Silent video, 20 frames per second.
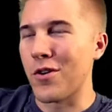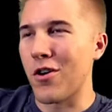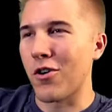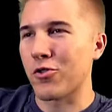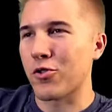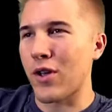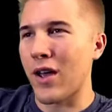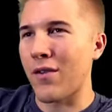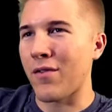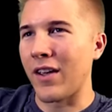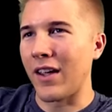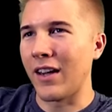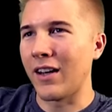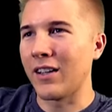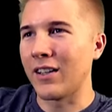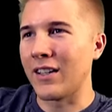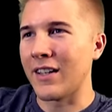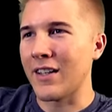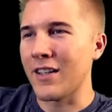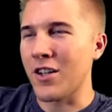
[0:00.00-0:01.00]
We also have
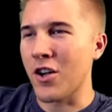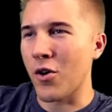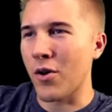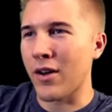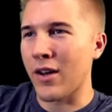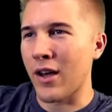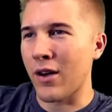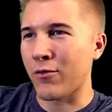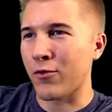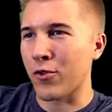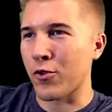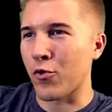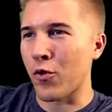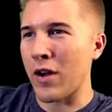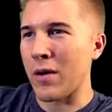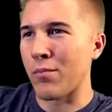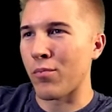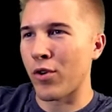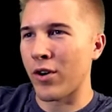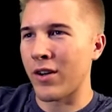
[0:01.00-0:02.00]
Italy going after
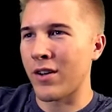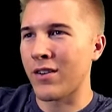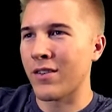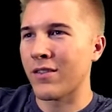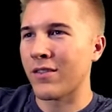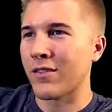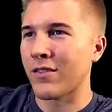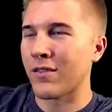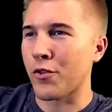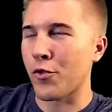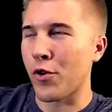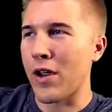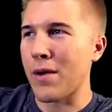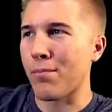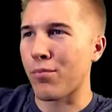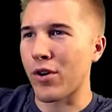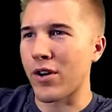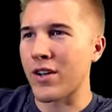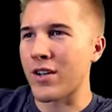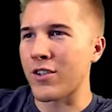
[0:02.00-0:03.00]
Great Britain.
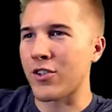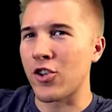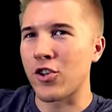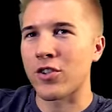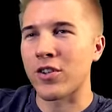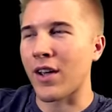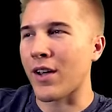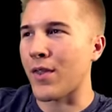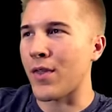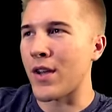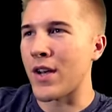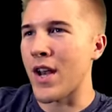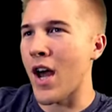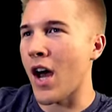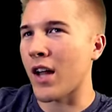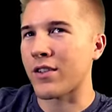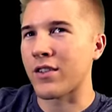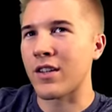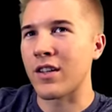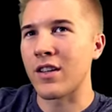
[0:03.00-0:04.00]
Great Britain is just like the
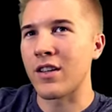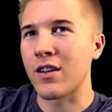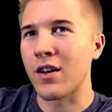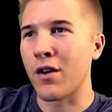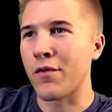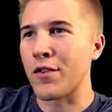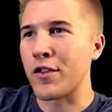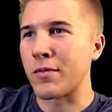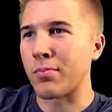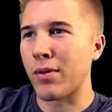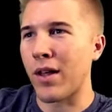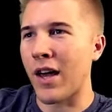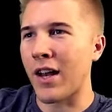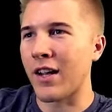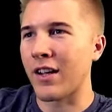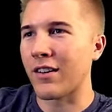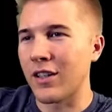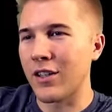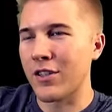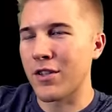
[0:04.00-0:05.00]
Nazi of this
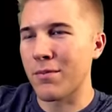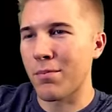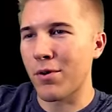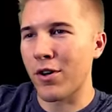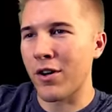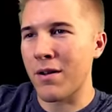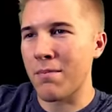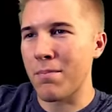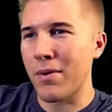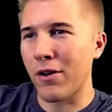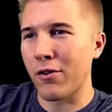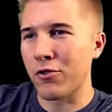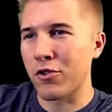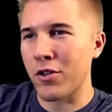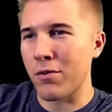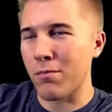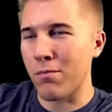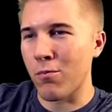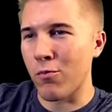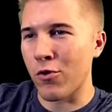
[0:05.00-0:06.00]
planet. Luxembourg and
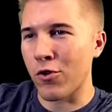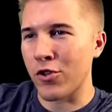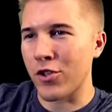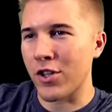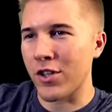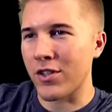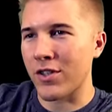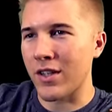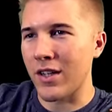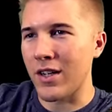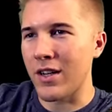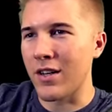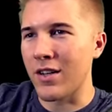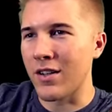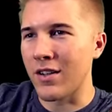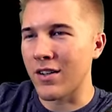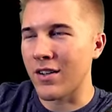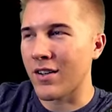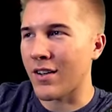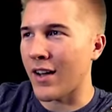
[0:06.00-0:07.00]
Belgium were just
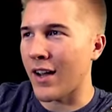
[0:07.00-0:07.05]
eaten.